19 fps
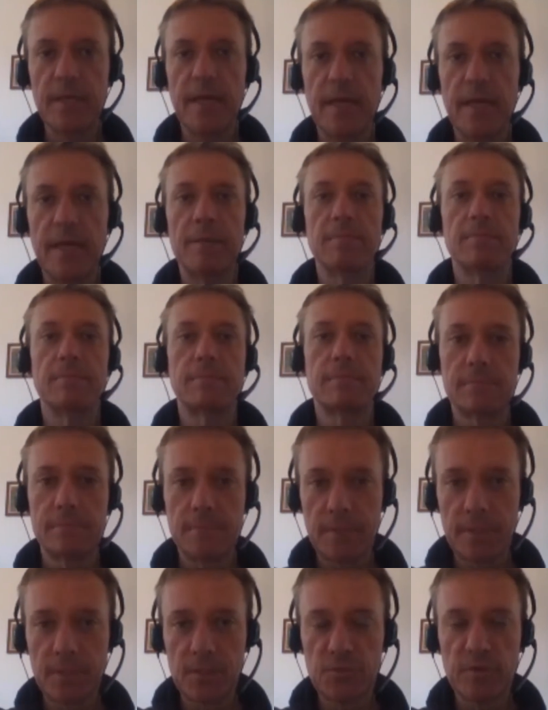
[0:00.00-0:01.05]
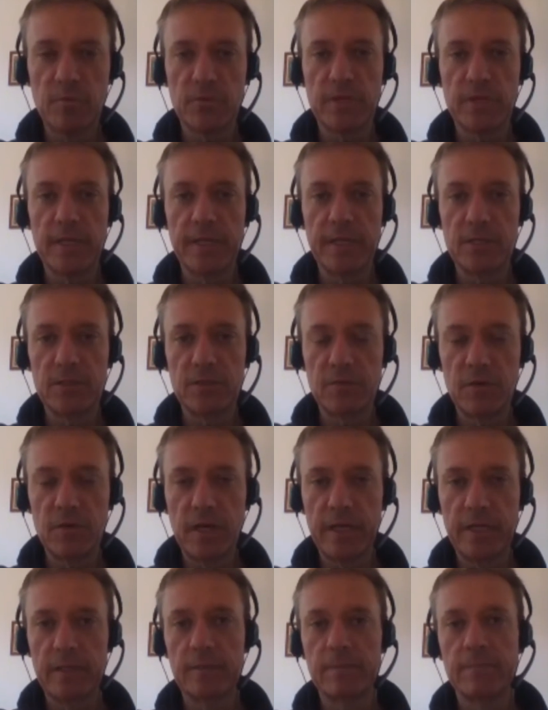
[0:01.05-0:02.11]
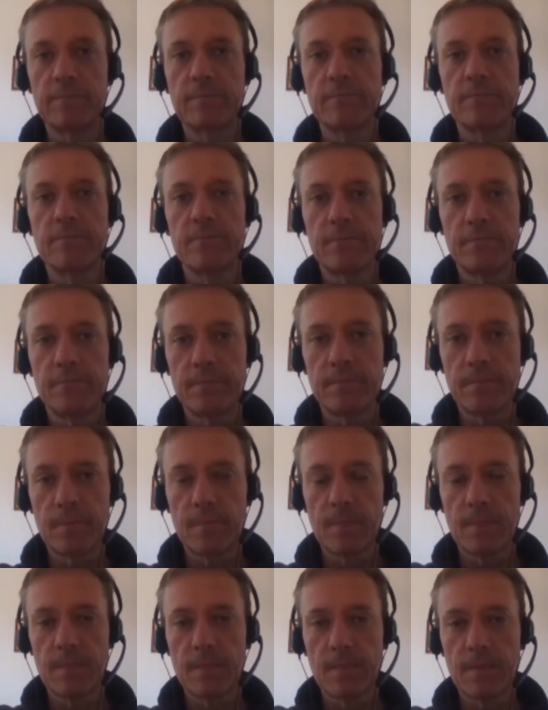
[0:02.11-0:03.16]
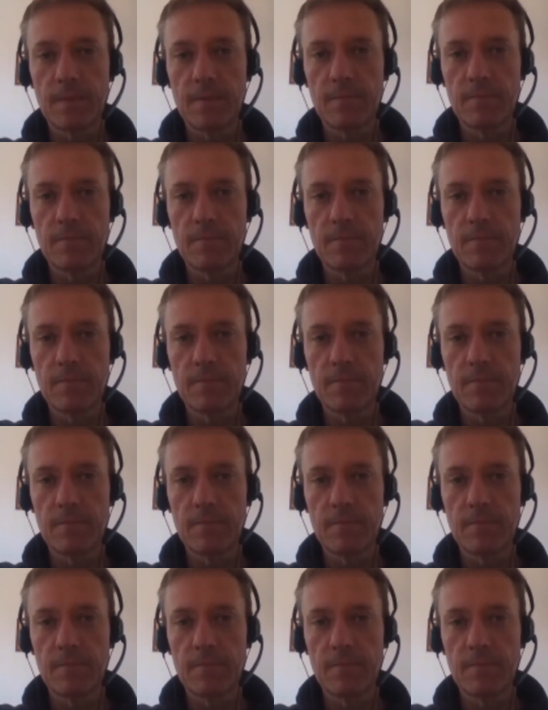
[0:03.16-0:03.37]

Yeah, and tripled the leads overnight.